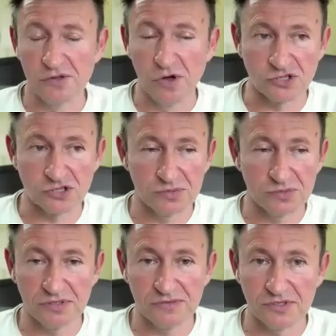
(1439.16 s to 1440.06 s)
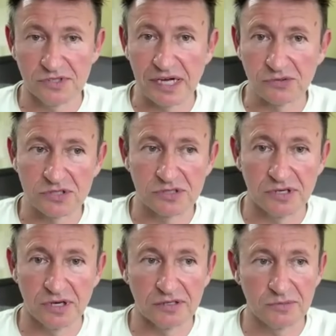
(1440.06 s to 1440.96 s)
launched it. We didn't even announce it
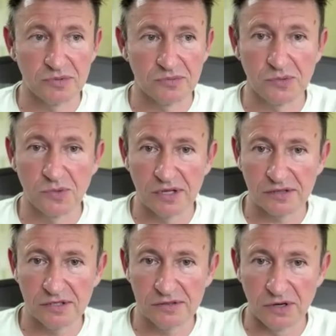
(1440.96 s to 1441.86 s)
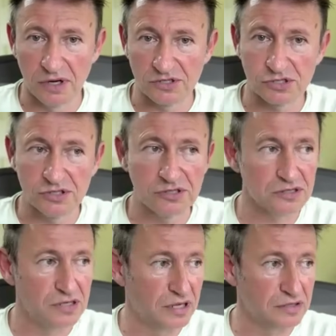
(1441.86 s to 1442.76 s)
yet, but we quietly launched it,
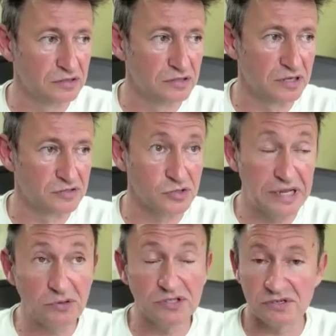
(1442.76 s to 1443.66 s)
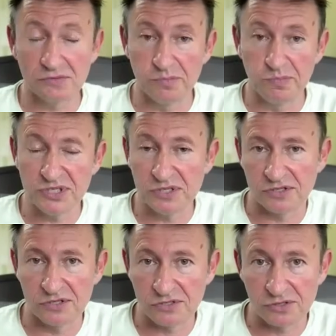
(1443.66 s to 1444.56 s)
and so now these are
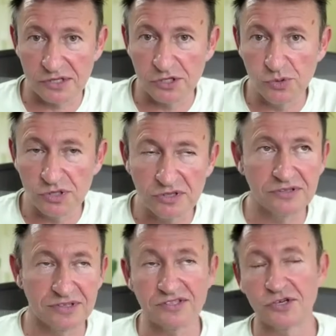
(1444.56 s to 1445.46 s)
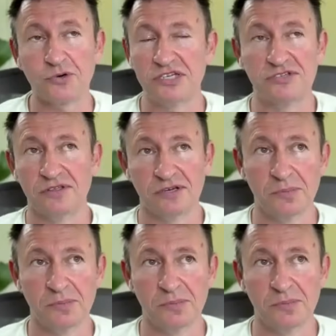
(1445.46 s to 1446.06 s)
businesses. So like you can. That's the crazy thing